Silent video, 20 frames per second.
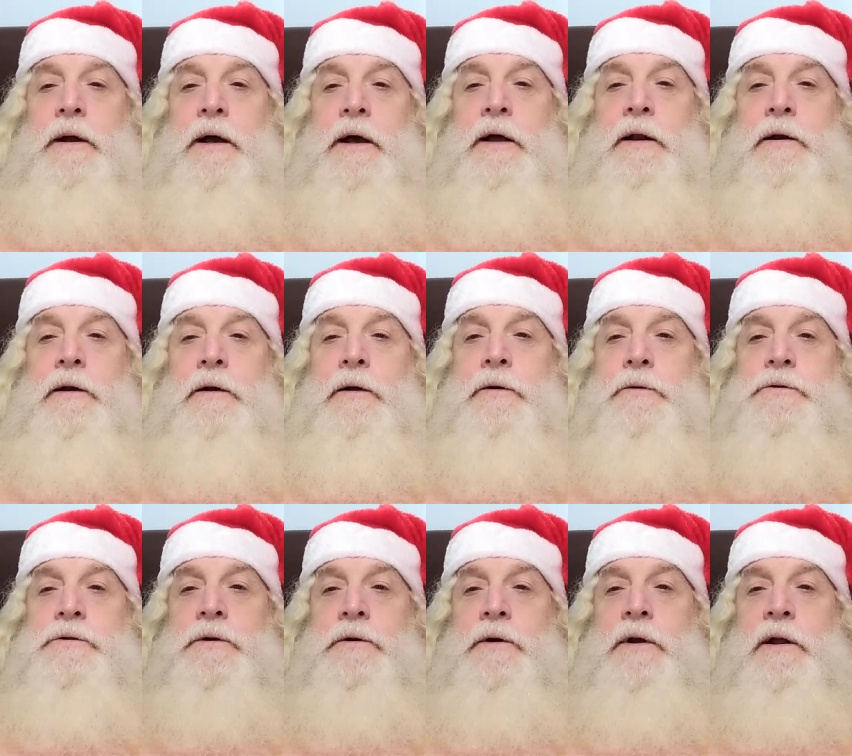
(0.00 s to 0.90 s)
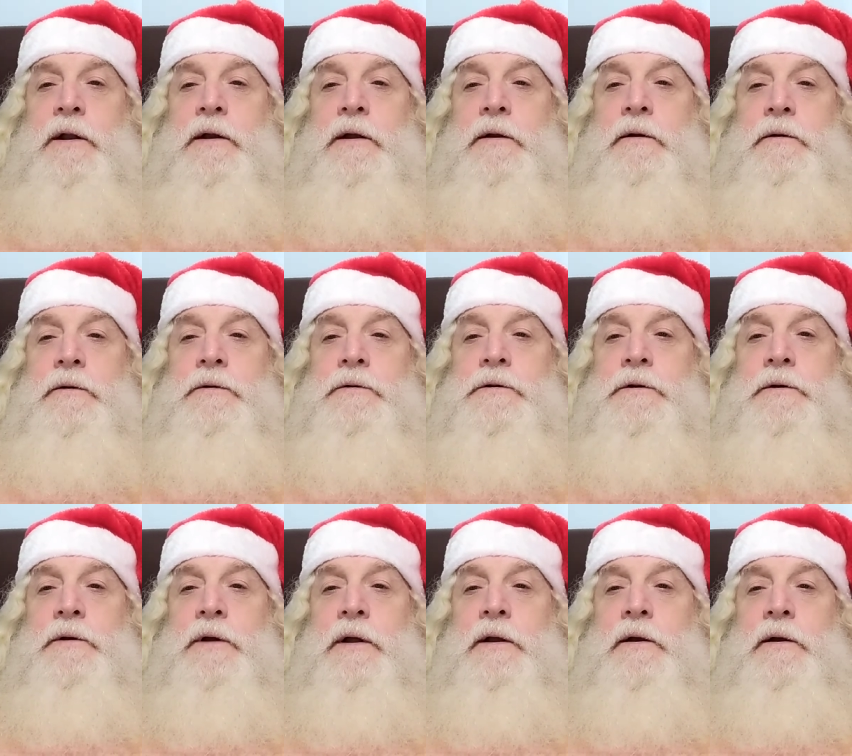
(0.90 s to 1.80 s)
I don't know. She'll get it.
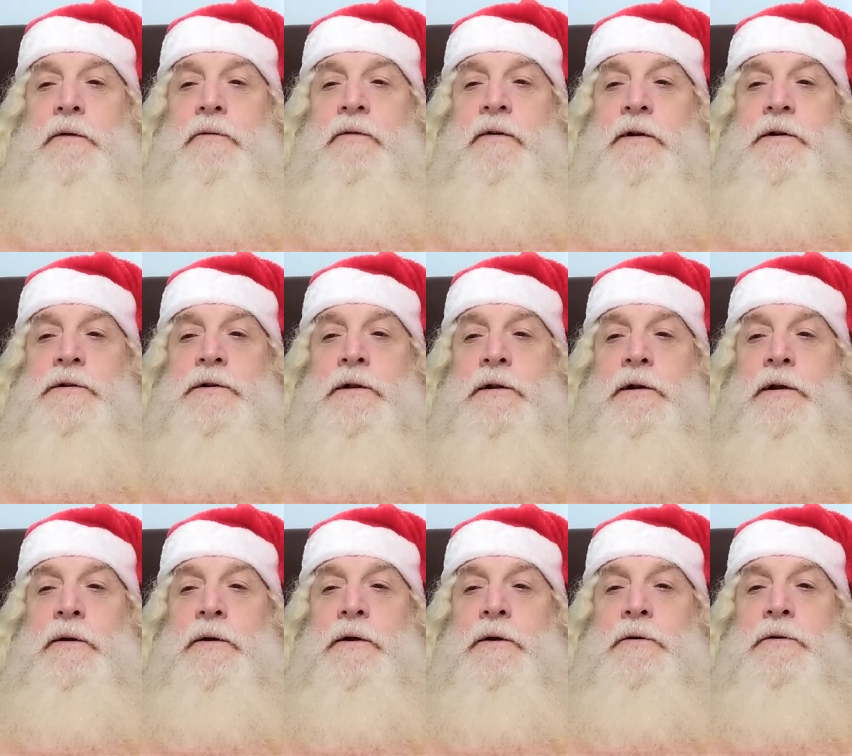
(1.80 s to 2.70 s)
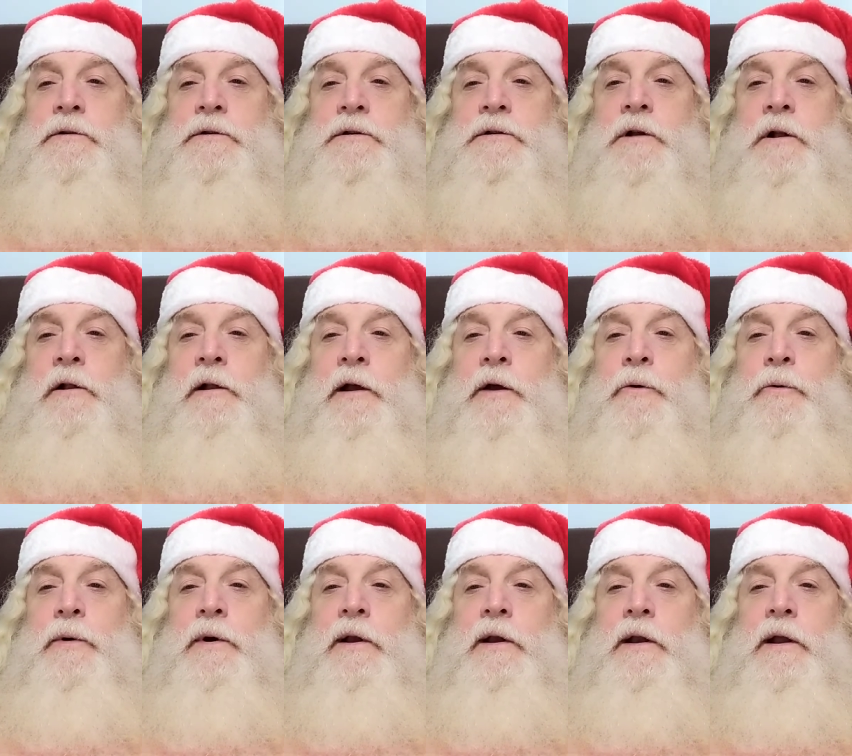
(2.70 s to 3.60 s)
She'll get it eventually. It'll just click
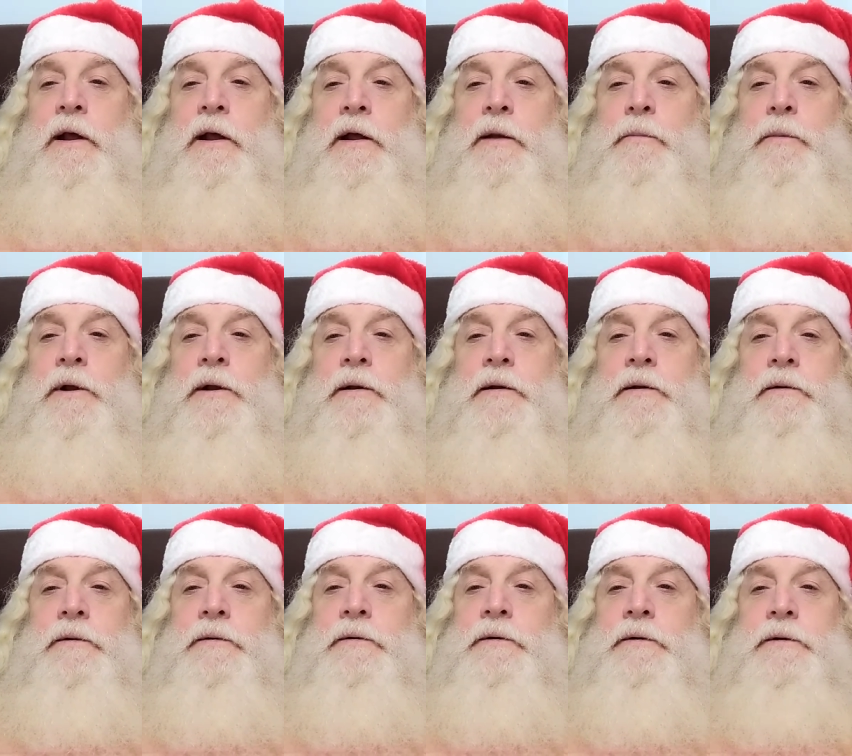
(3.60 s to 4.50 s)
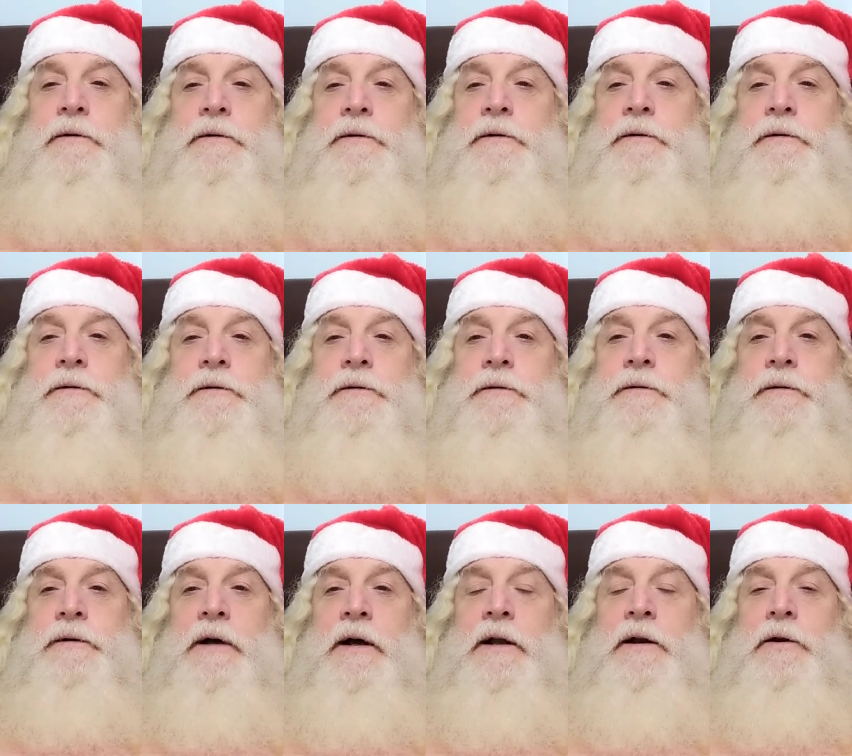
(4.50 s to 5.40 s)
one day, but
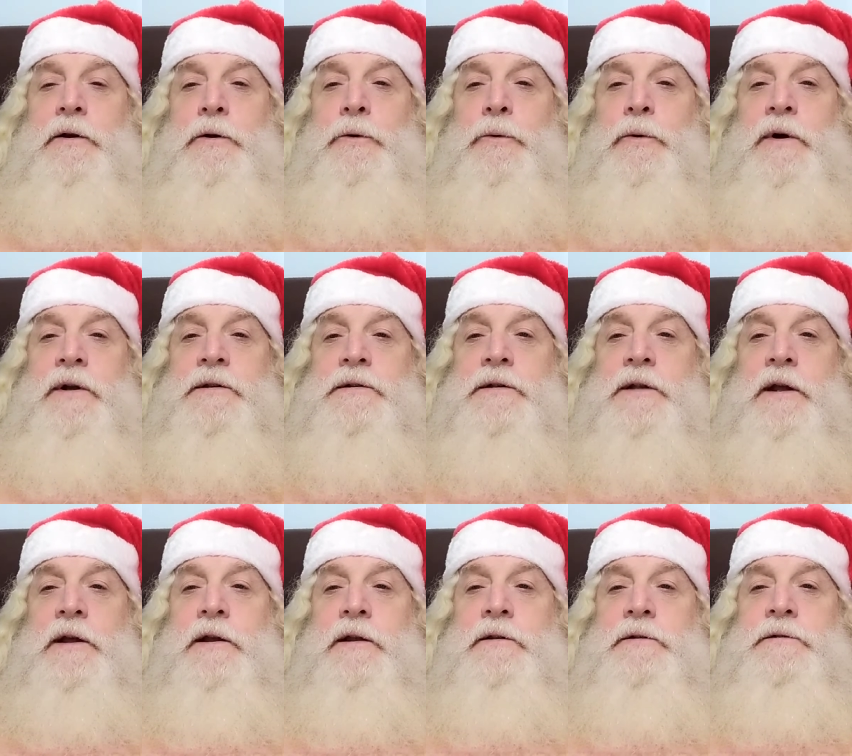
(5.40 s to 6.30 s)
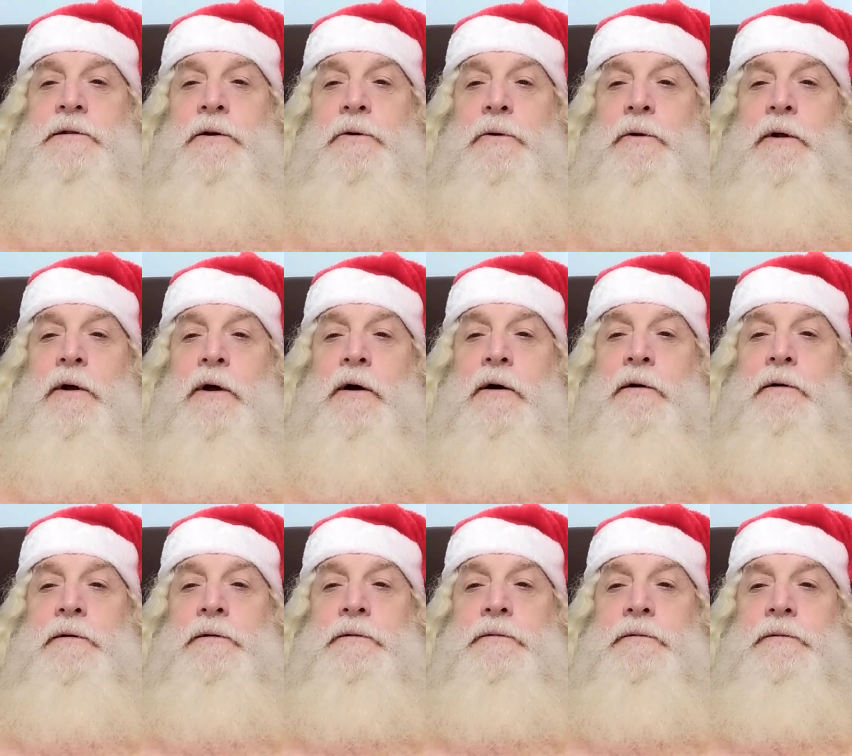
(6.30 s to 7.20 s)
I don't know why it's taken so long.